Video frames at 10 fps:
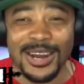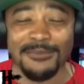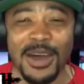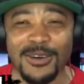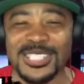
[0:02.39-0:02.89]
and
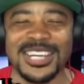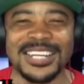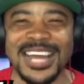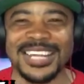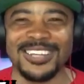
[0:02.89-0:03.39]
I'm the host of
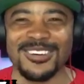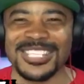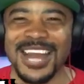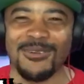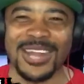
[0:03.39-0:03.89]
The Daily
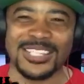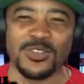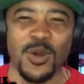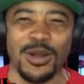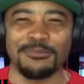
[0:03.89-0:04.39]
Dose, and I would like
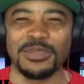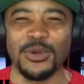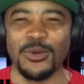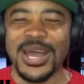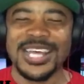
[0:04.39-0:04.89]
to welcome
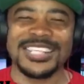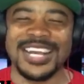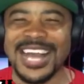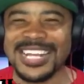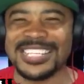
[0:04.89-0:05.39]
you to
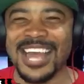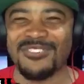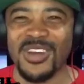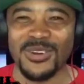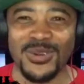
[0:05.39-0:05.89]
the next
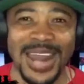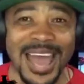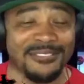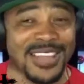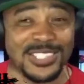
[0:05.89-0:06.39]
day of your new life.